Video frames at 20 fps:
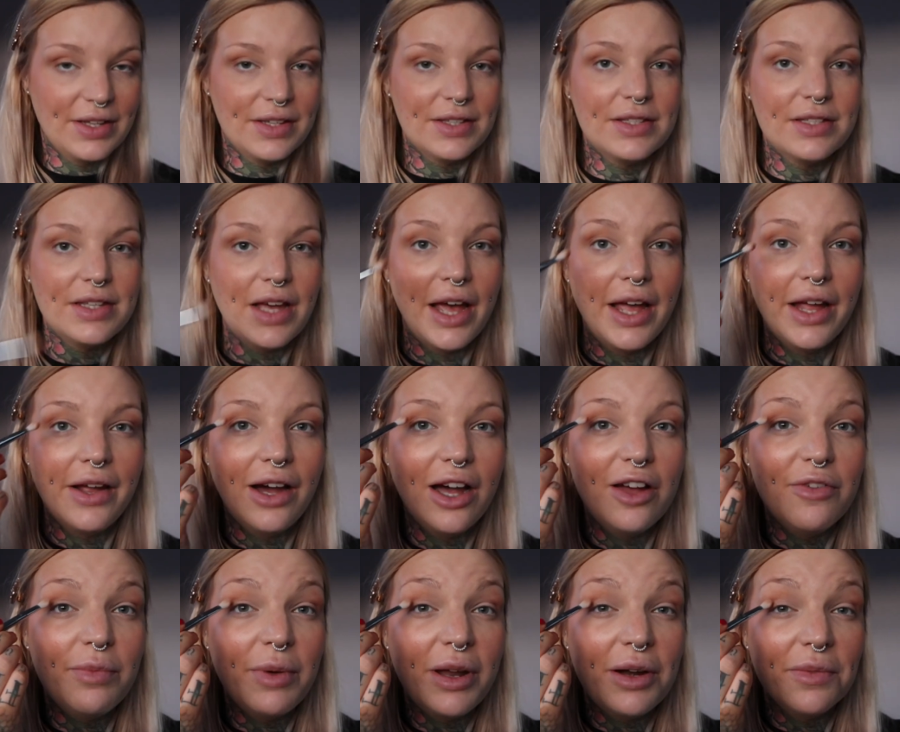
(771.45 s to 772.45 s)
So
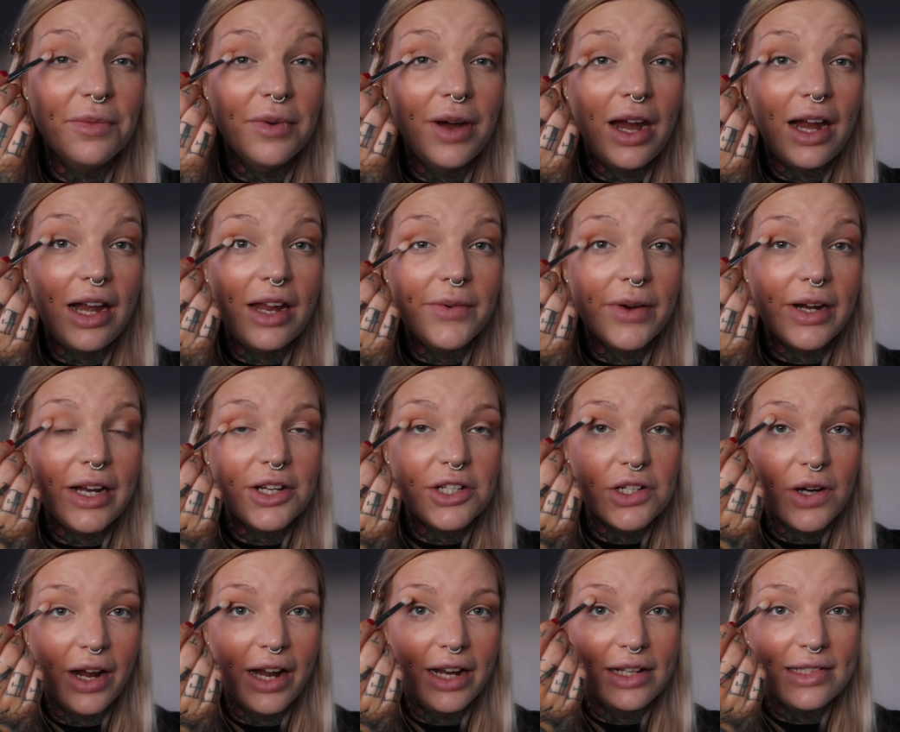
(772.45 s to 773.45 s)
I've been really
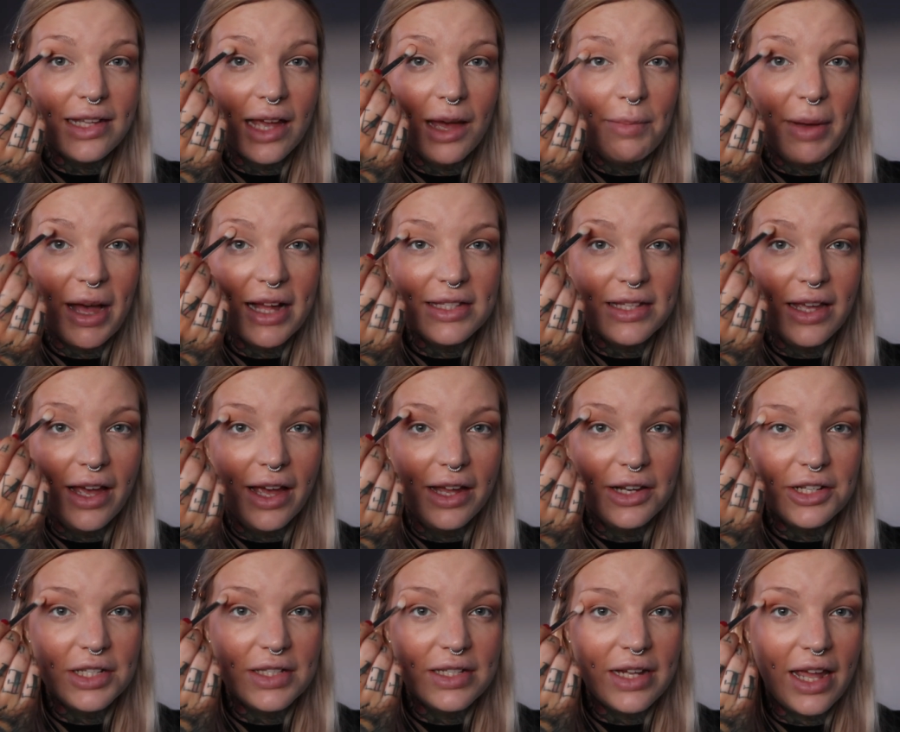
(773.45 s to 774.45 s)
trying to get better
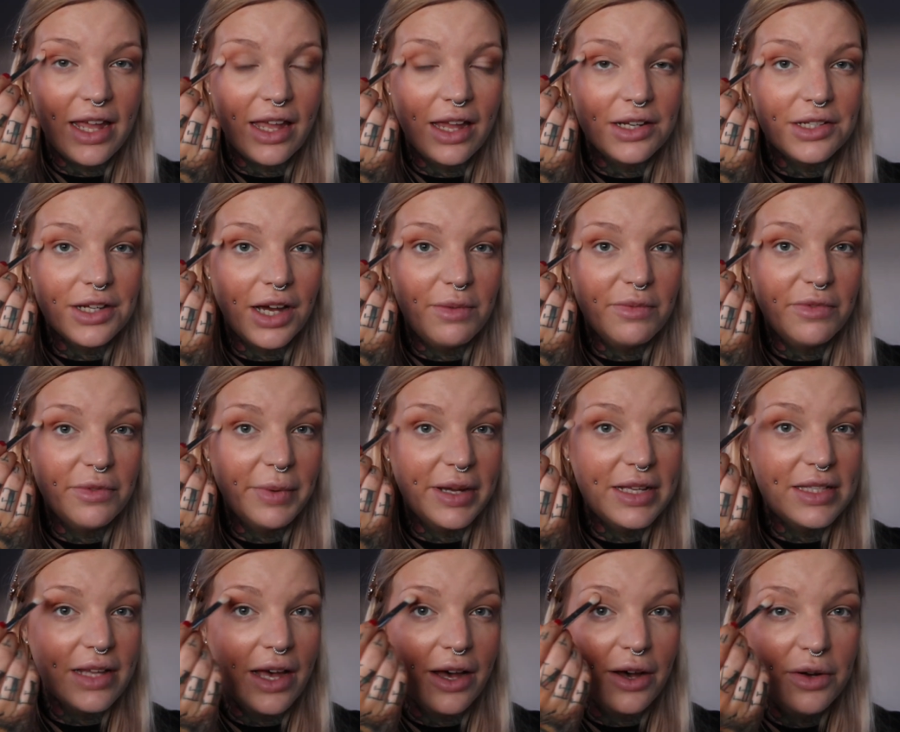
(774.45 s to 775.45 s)
at just taking time for
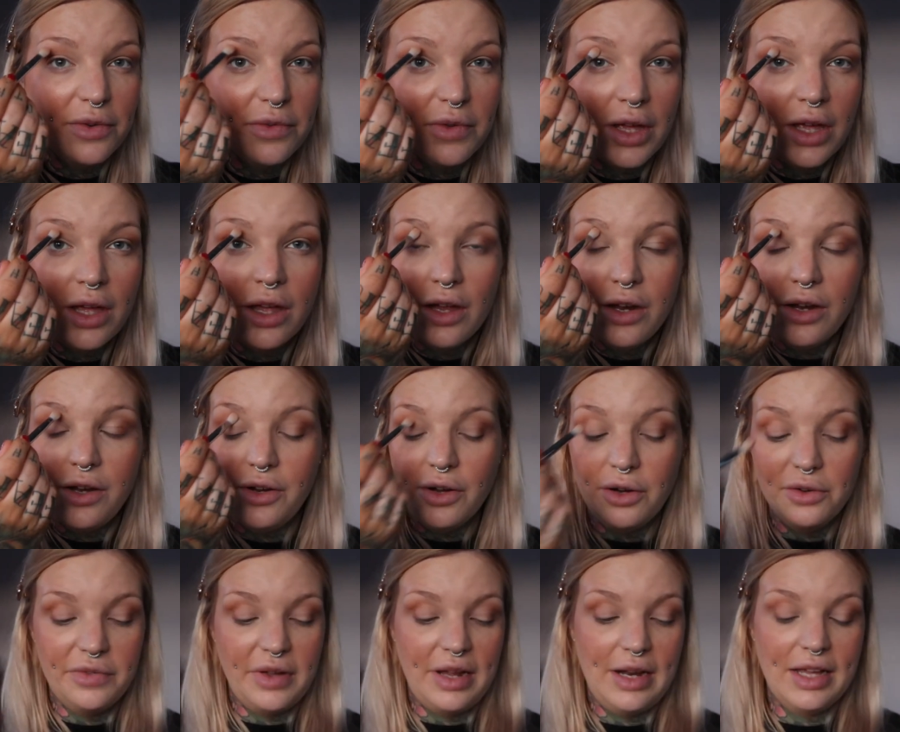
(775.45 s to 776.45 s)
myself,
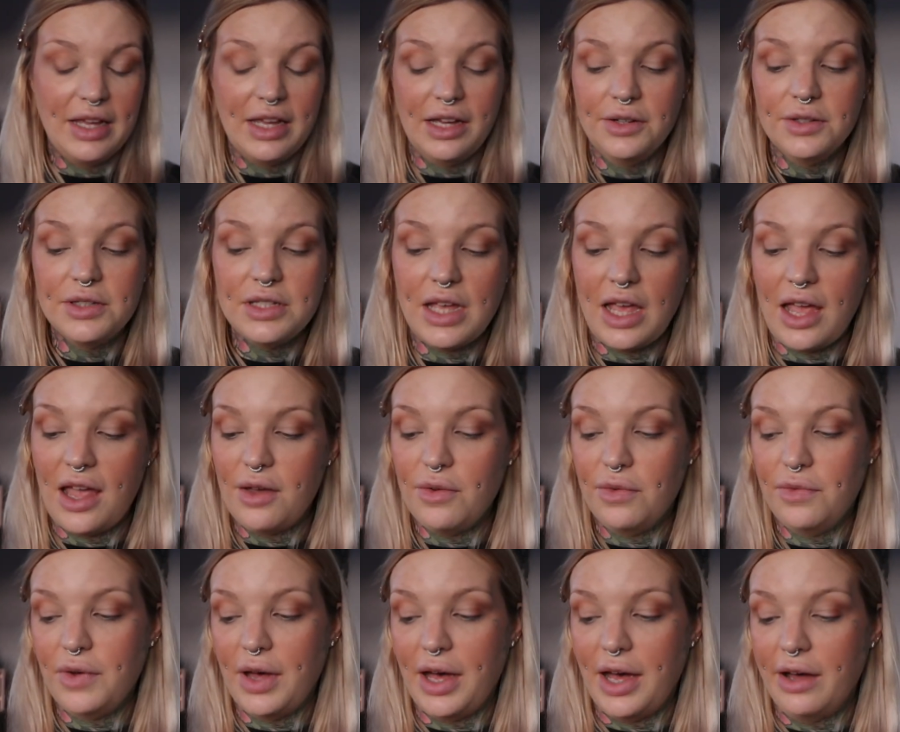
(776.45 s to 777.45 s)
not feeling guilty
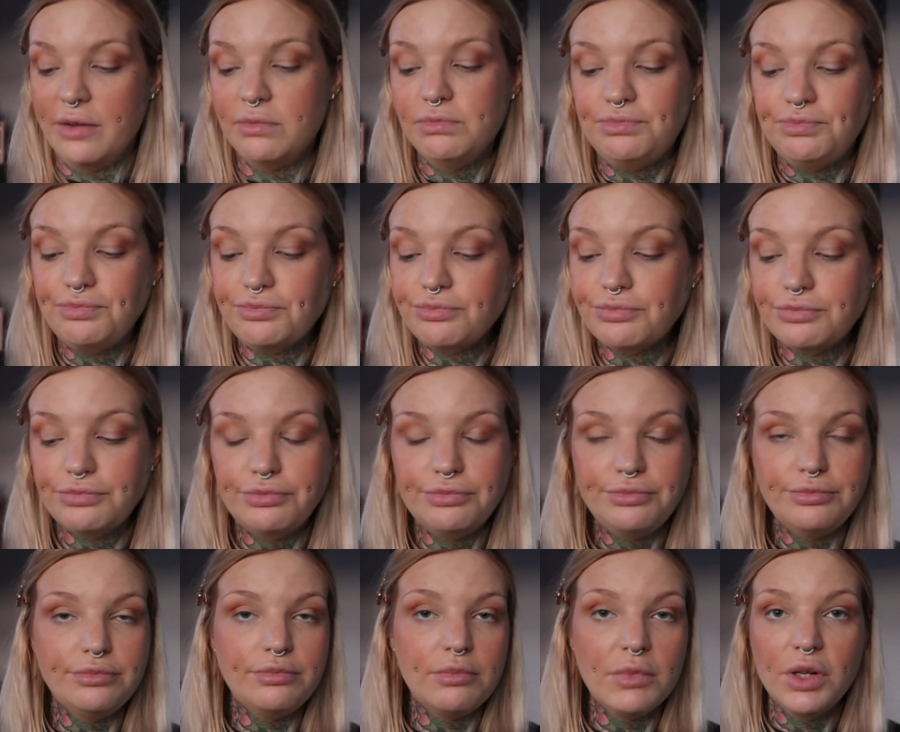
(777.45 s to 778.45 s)
for
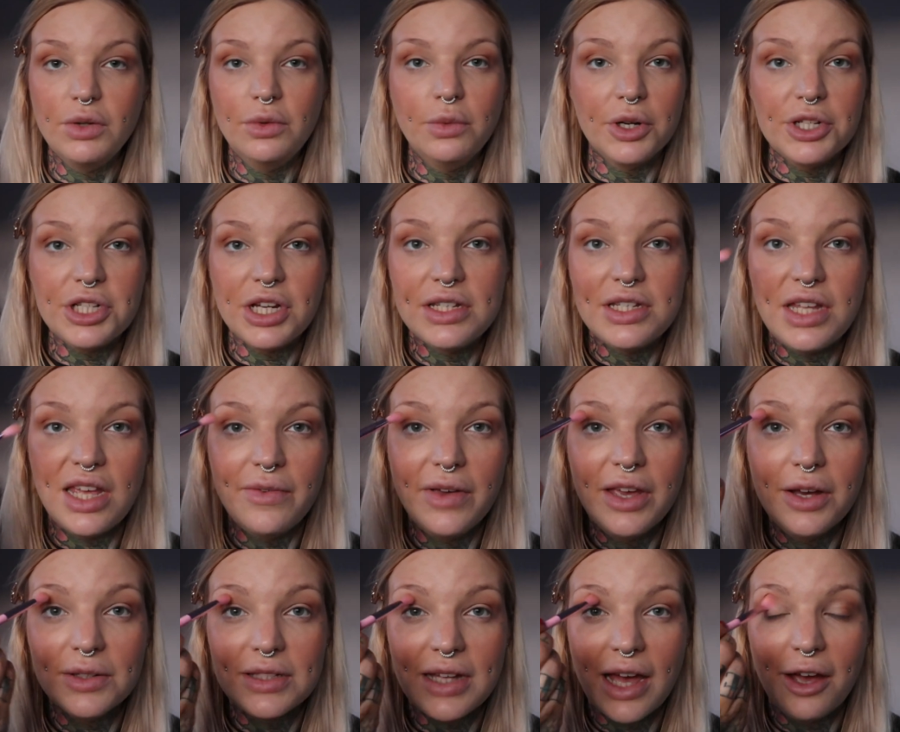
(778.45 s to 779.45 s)
watching
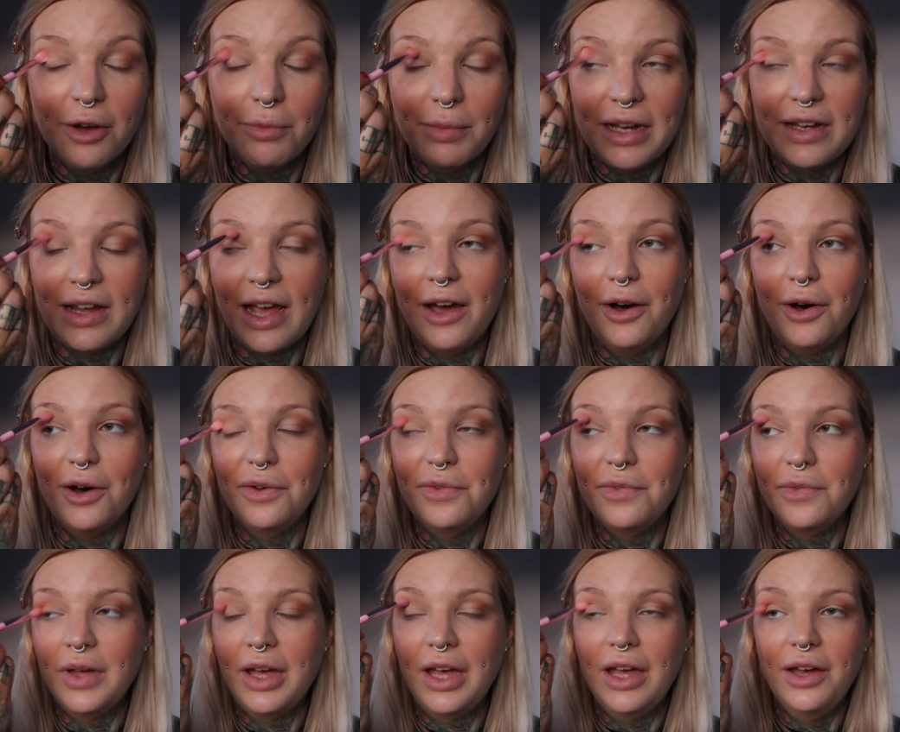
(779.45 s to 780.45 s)
TV all day on my day off,
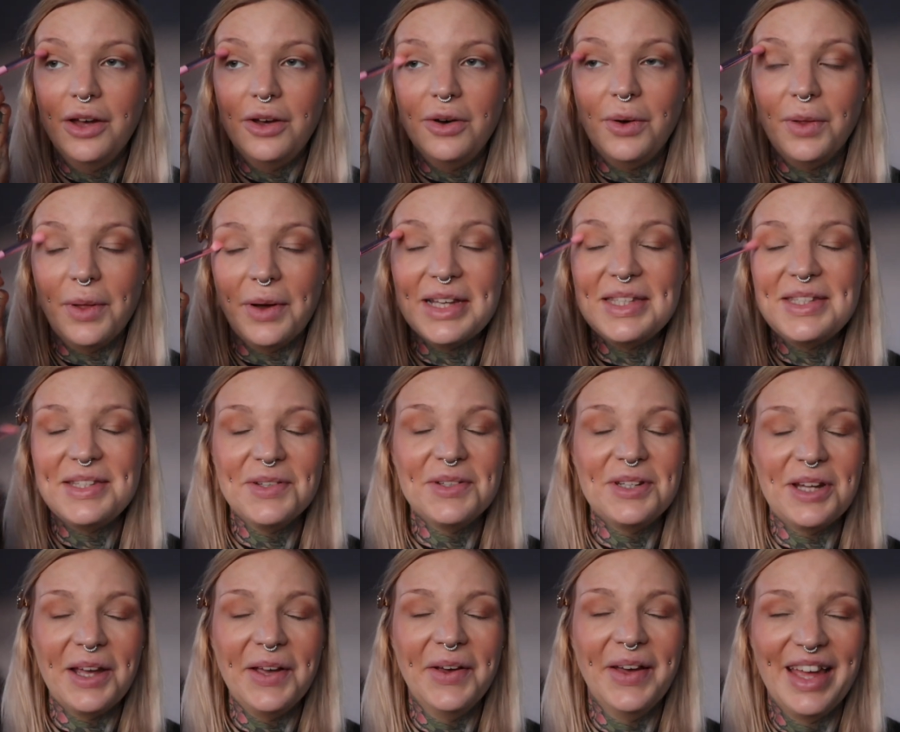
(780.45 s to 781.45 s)
although I still
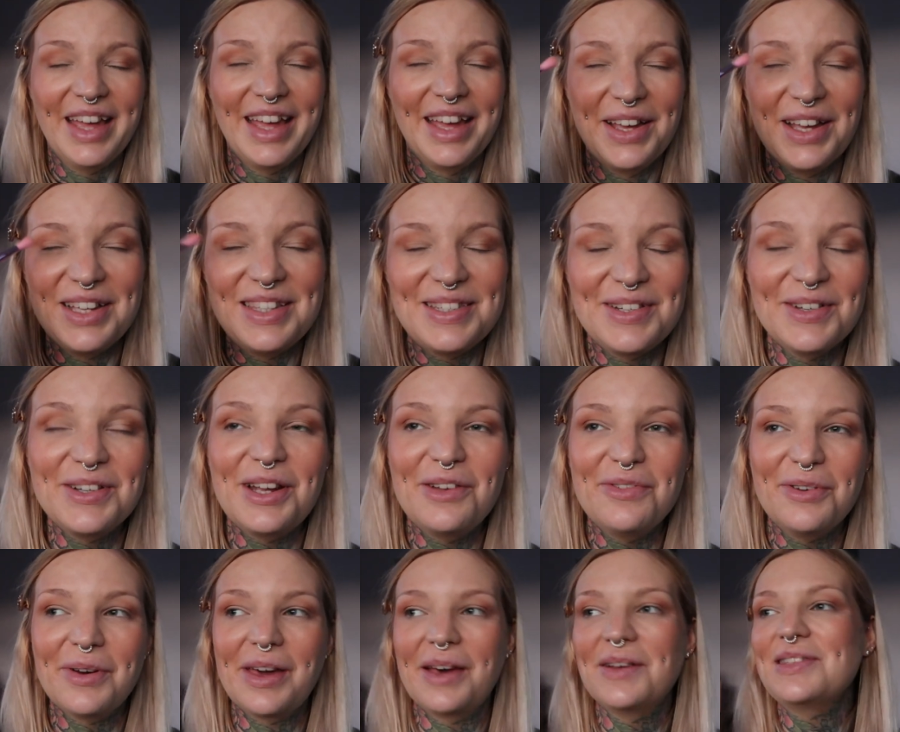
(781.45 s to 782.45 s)
do still do
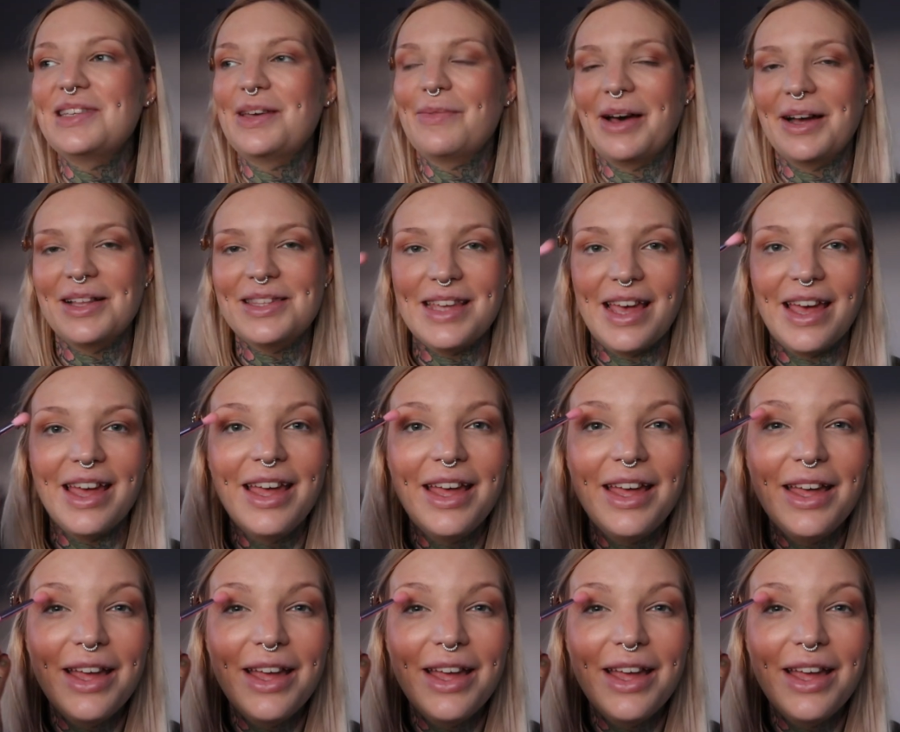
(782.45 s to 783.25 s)
feel guilty about it.